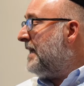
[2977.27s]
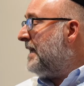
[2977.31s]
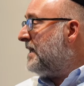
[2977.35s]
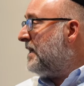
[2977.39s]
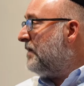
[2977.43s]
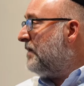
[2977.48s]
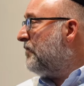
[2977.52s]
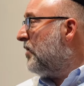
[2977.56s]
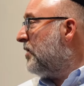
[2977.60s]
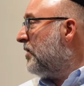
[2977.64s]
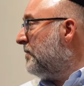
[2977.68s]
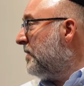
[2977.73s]

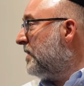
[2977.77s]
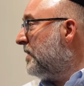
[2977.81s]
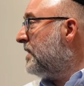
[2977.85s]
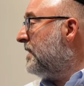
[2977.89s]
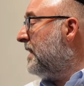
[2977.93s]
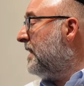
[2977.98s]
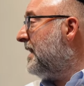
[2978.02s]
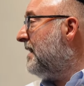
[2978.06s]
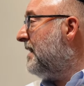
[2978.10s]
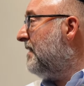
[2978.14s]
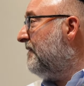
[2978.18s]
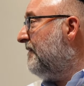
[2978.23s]
And he wrote a
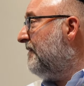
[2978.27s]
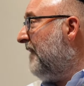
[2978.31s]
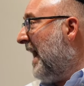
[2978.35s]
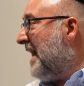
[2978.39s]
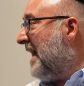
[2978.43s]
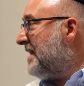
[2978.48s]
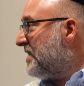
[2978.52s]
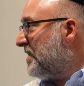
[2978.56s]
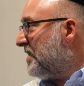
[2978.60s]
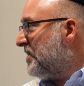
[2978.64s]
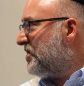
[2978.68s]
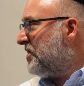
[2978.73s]
book, Thinking,
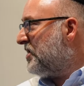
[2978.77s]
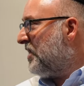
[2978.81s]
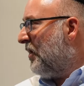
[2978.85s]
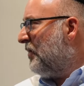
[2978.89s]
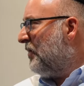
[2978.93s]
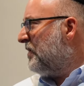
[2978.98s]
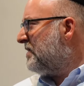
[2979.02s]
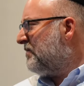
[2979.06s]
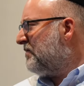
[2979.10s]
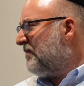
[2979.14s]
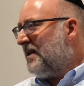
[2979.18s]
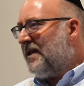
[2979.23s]
Fast and
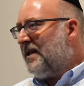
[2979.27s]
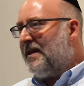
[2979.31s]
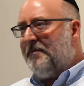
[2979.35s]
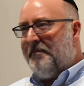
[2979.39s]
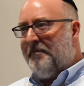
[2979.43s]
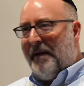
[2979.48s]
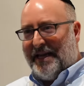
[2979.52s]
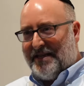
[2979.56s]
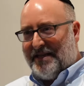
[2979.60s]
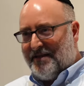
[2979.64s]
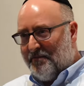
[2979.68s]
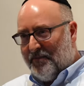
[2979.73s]
Slow. It's
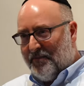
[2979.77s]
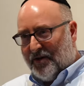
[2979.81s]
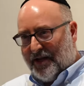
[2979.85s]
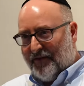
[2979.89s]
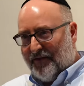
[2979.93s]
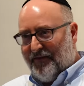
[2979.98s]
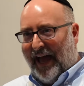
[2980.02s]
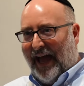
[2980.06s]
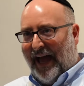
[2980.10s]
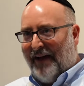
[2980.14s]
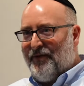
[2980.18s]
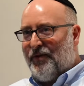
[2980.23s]
really an
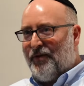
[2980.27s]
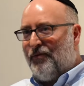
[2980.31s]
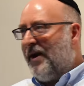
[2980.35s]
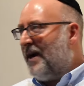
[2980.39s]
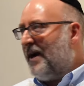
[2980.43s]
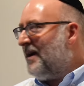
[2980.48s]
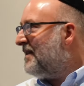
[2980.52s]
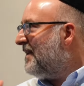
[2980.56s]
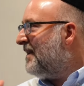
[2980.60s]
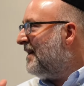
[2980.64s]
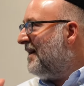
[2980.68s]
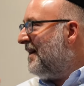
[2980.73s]
amazing book. If you
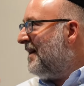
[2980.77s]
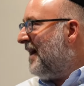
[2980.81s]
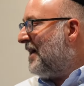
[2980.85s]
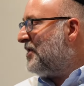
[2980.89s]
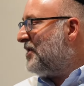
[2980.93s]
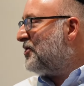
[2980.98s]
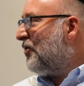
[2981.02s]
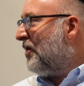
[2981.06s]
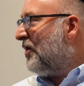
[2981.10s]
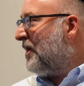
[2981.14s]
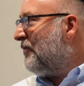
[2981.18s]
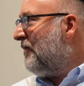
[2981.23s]
haven't read it,
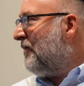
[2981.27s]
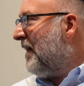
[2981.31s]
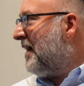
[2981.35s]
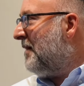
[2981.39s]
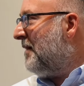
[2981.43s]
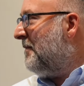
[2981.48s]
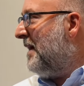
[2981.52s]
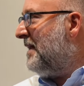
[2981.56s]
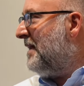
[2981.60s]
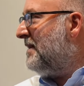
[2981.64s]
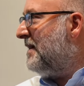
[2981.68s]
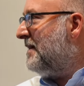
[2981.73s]
I
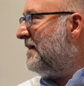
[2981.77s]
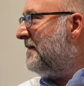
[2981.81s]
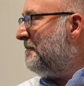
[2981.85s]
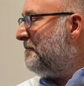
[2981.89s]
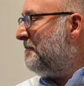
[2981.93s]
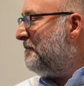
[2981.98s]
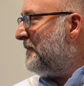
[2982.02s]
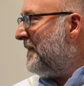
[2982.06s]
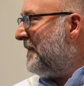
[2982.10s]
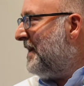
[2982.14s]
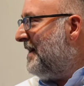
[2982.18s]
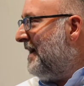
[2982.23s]
strongly recommend
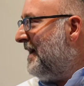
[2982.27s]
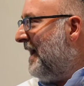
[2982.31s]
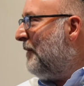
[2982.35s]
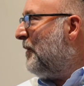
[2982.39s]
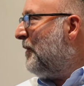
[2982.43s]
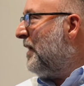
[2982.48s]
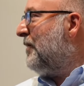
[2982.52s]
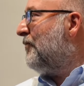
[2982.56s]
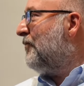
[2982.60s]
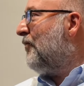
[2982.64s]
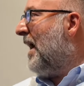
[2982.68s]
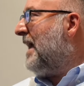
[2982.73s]
it.
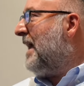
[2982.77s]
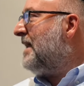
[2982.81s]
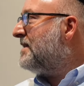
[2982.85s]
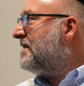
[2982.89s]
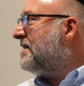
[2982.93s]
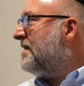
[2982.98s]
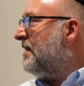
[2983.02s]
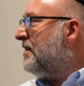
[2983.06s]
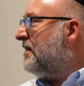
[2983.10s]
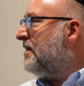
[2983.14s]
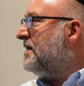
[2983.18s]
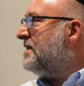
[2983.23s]
And what he
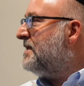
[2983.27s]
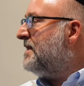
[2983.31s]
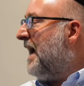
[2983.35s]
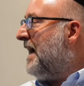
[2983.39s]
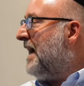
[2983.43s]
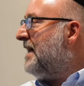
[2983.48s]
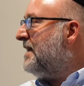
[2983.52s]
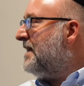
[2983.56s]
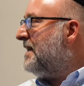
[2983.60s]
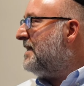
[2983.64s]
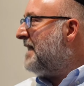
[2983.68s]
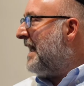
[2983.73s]
writes there
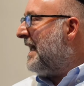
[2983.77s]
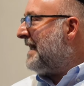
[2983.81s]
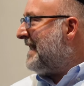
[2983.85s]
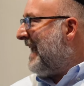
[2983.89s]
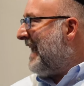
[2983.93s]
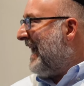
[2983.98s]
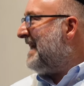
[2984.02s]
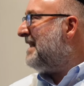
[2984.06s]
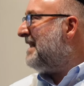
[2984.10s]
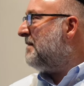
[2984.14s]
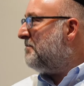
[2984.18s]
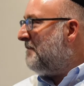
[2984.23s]
is that, is
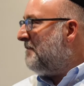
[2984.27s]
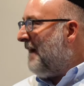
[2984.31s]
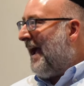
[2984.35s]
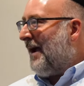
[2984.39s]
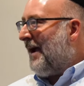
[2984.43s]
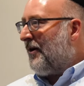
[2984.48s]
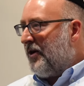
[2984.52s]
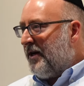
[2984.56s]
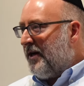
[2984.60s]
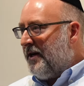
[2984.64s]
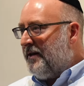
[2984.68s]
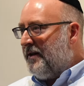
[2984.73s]
that
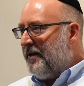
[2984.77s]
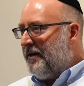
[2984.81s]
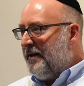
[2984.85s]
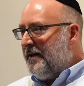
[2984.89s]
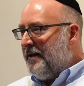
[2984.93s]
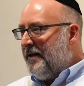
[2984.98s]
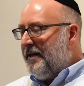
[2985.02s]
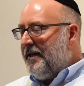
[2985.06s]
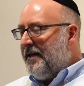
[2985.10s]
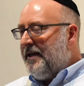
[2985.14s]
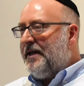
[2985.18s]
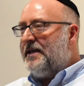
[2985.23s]
getting
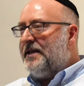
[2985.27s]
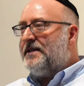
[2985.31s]
married